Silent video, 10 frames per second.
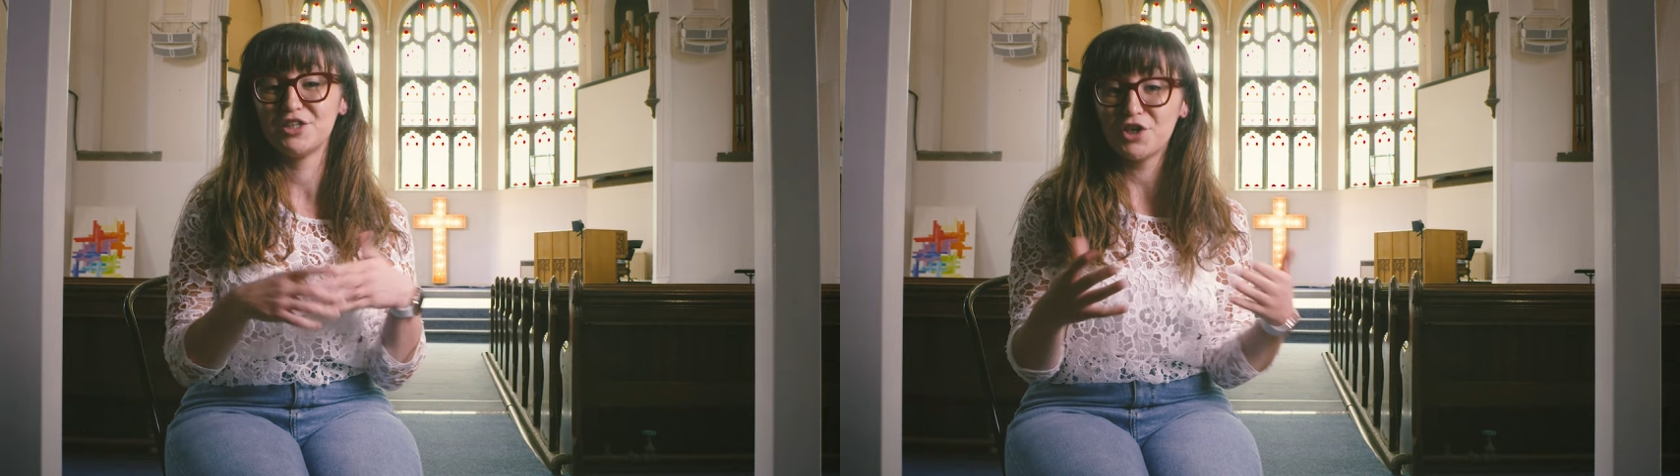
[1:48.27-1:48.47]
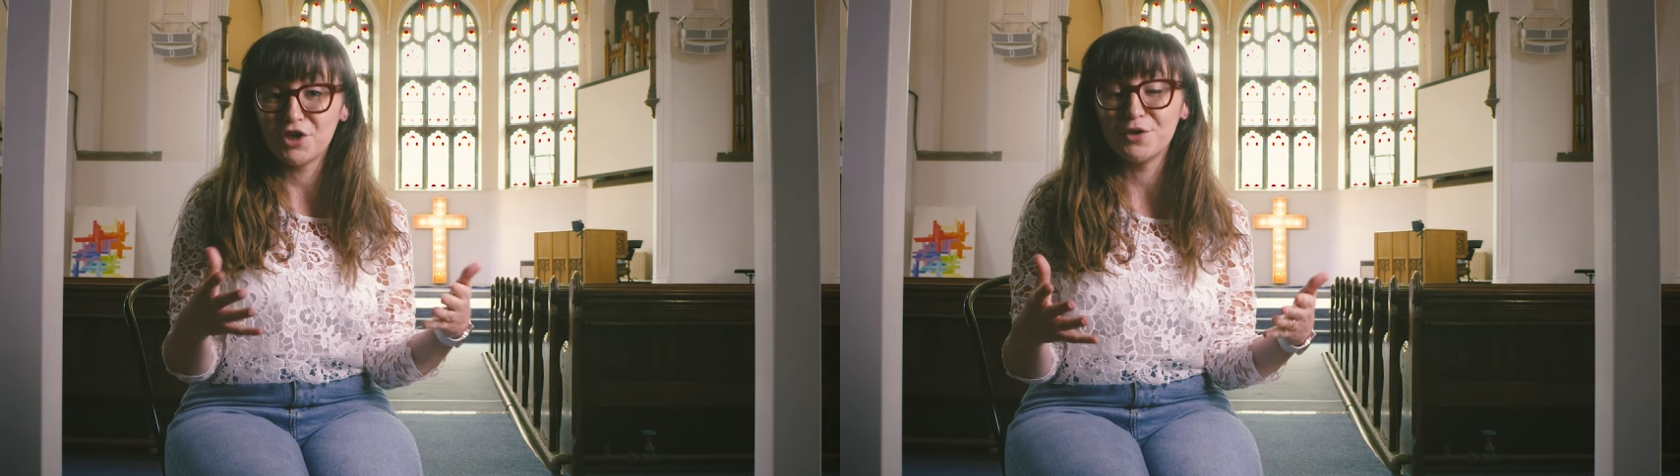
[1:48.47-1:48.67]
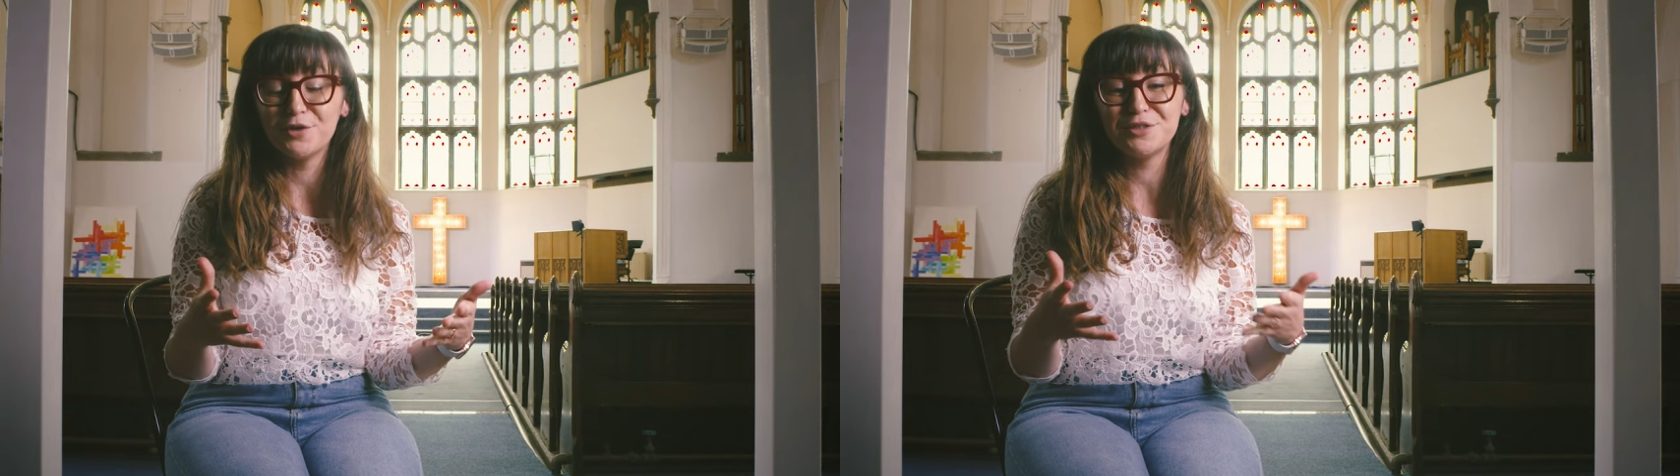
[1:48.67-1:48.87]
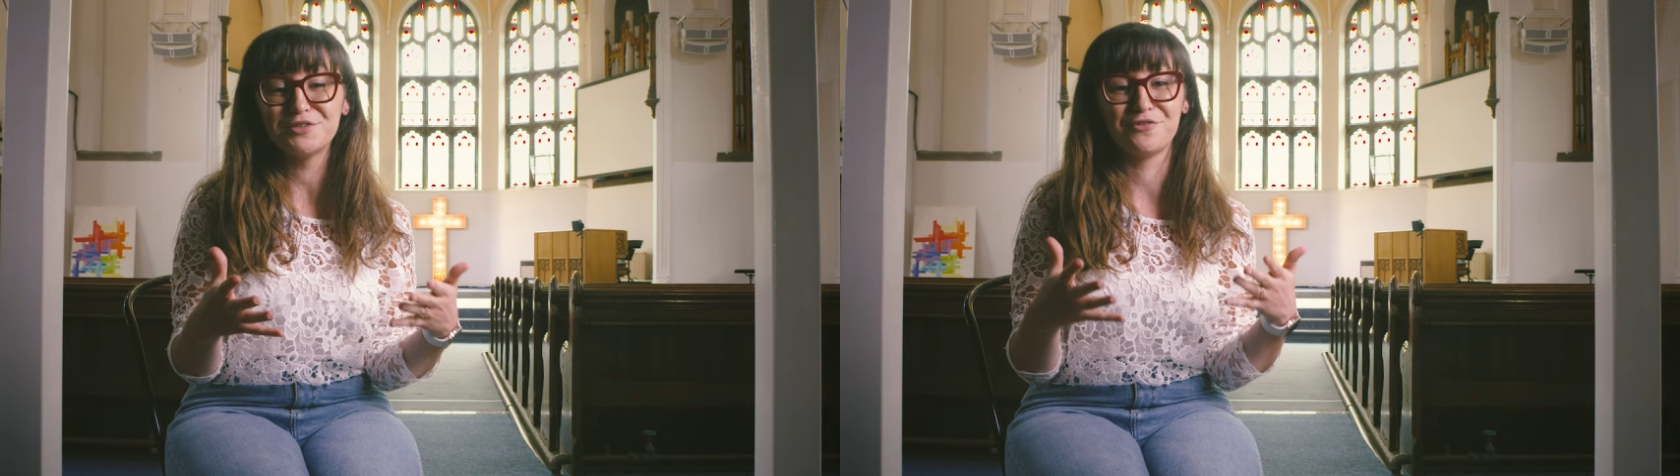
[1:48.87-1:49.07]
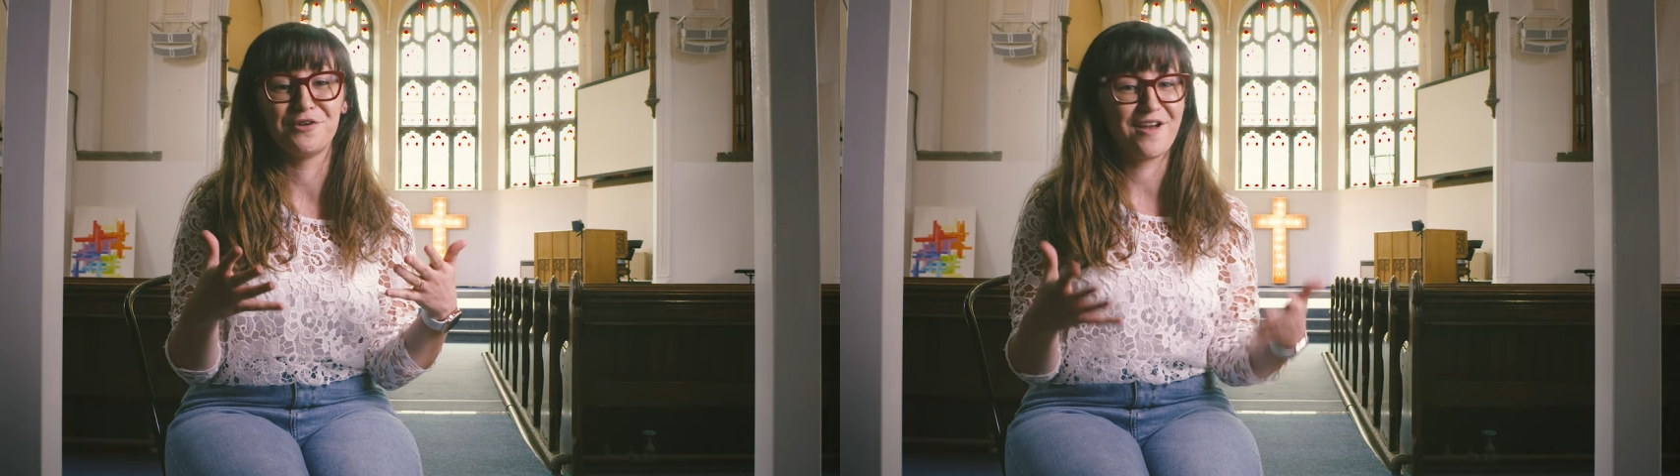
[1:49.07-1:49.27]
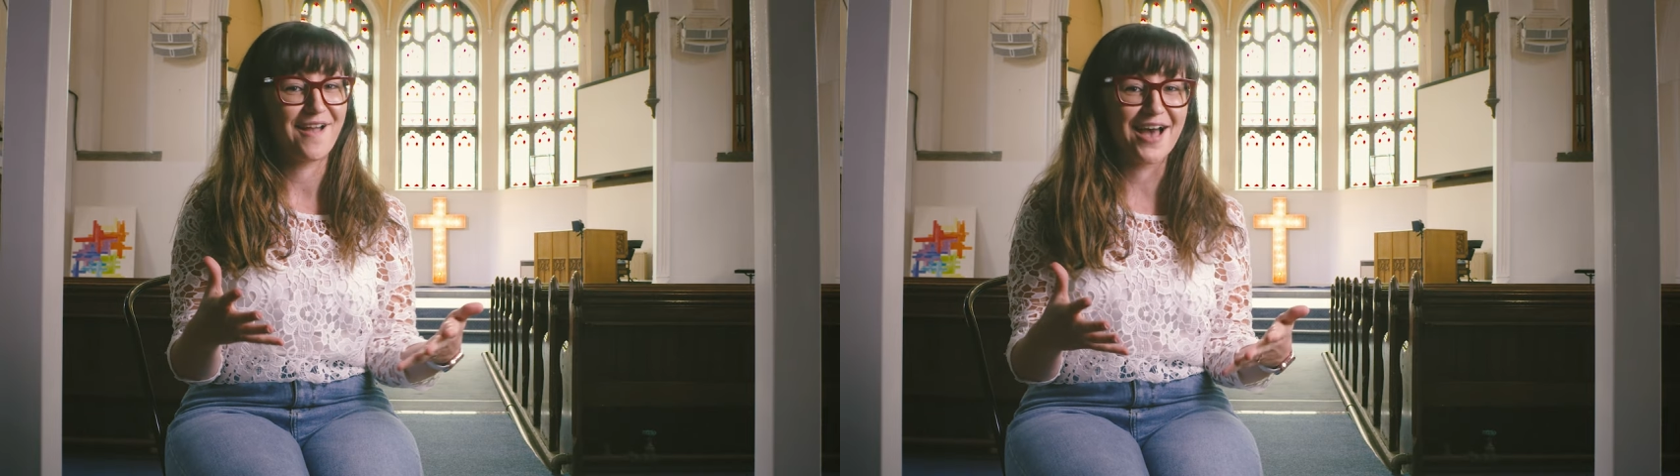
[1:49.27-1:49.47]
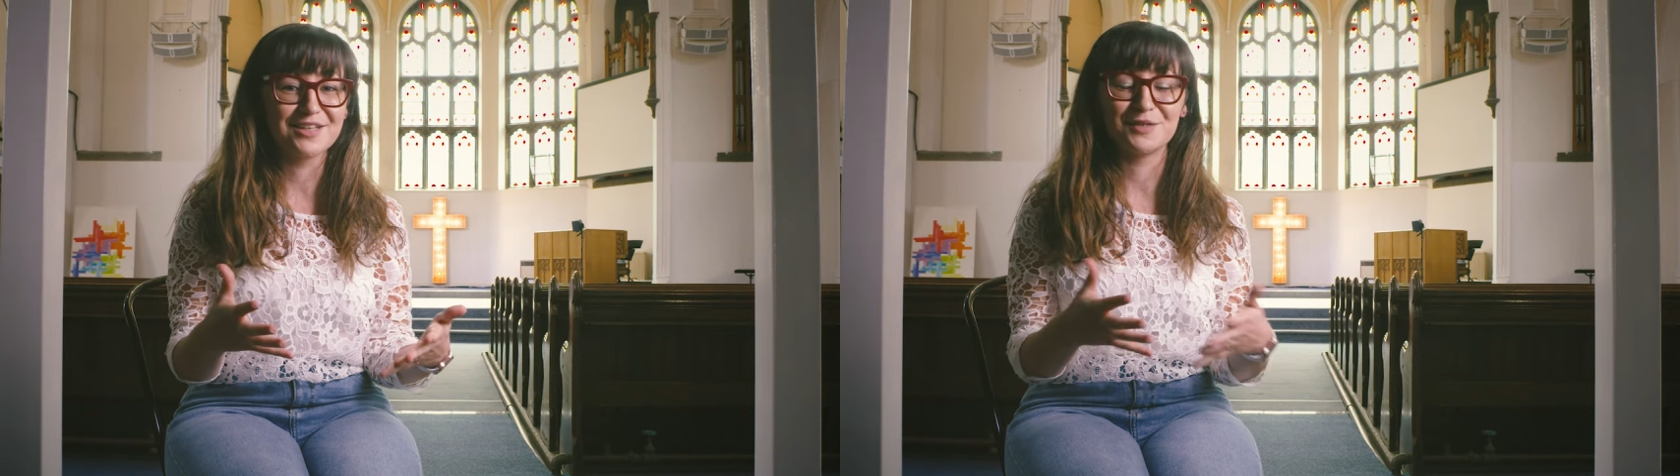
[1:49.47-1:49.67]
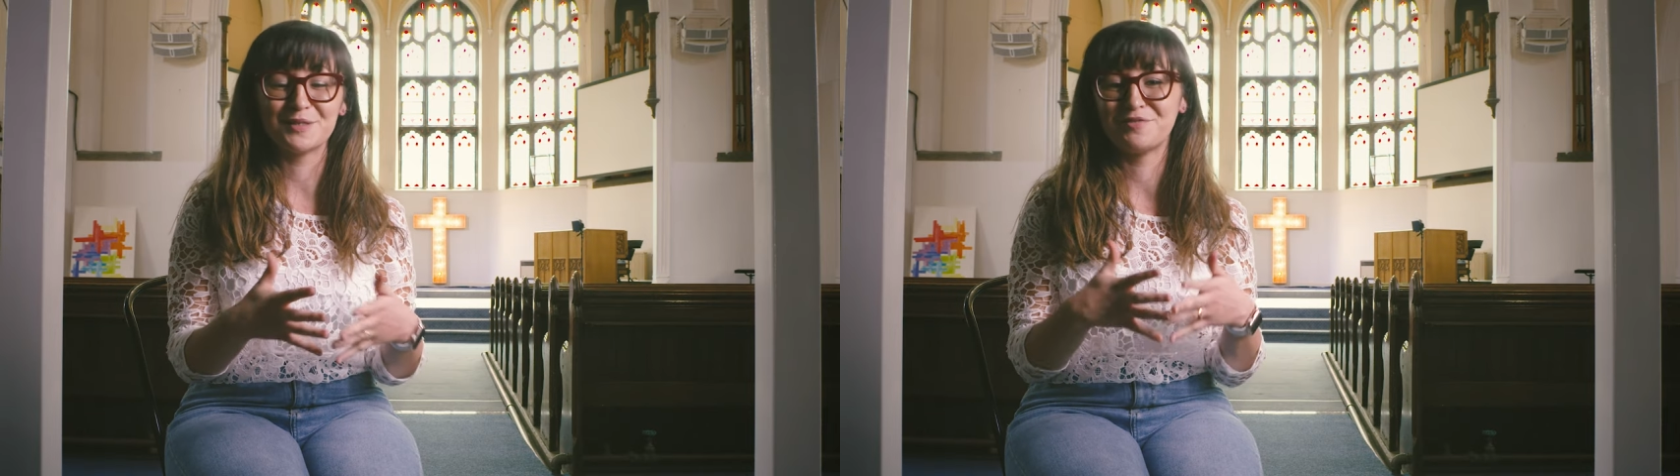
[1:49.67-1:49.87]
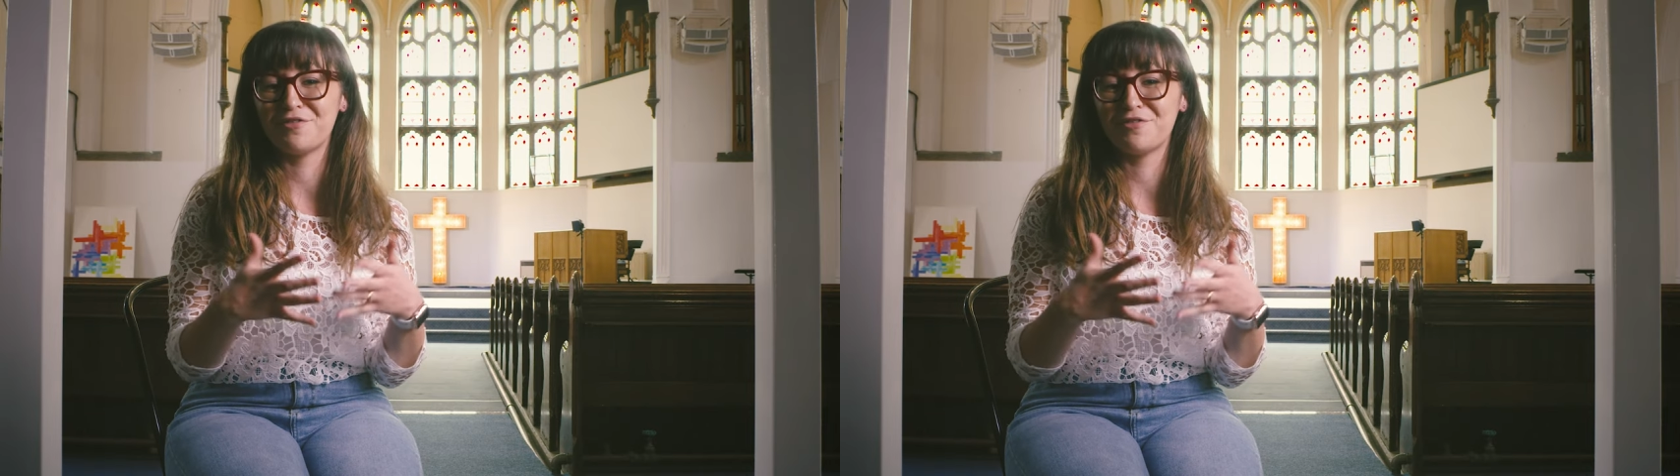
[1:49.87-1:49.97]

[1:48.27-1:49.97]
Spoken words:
huge for young adults,